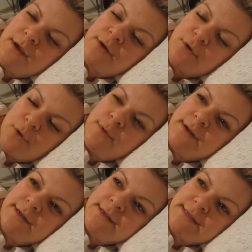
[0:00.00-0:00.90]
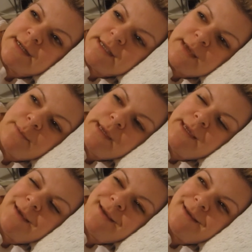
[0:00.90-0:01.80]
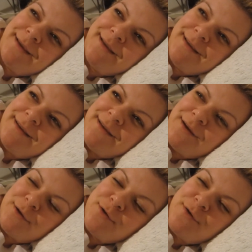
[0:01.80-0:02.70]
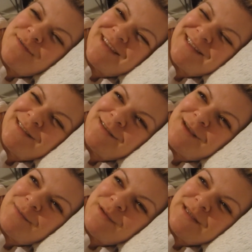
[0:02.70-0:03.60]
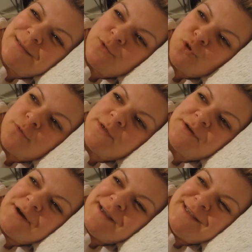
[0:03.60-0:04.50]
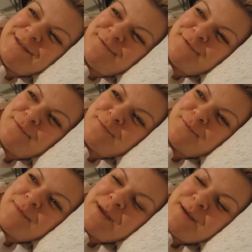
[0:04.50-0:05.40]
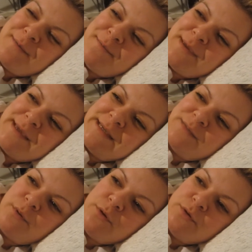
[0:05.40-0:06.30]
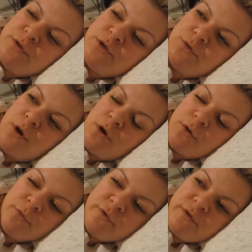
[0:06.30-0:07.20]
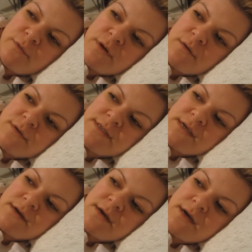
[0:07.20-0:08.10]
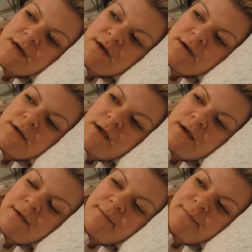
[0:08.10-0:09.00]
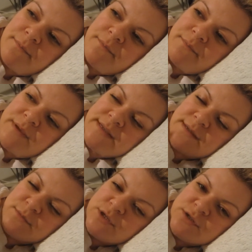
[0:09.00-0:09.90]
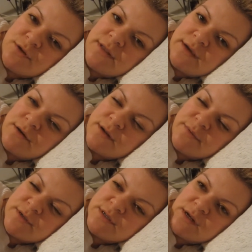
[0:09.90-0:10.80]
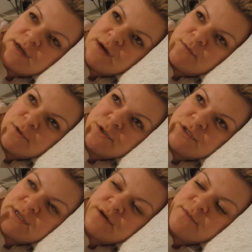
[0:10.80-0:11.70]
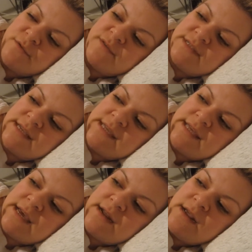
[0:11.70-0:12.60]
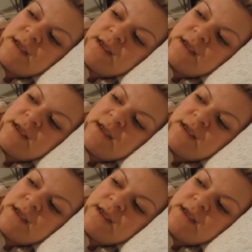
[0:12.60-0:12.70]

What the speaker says: Like, no one is gonna get me. I don't know if that's, like, because I'm traumatized from being exposed to a horror movie when I was younger, because I'm just not that kind of person. I can't watch scary movies like that.